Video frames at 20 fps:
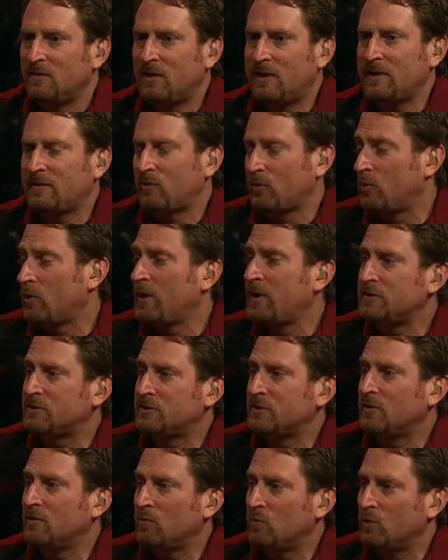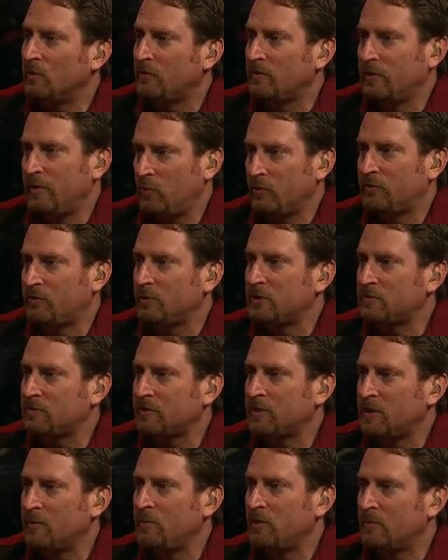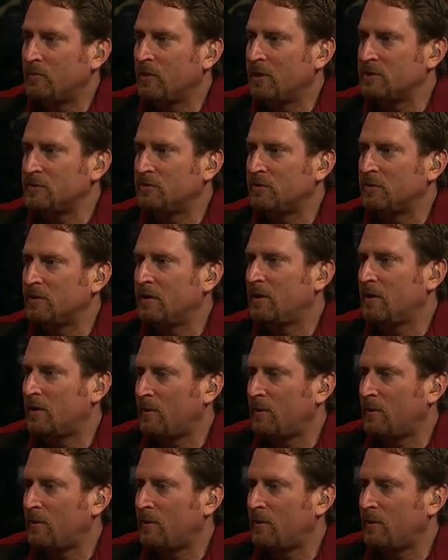Like the Ranger, it was originally going to be the Ranger.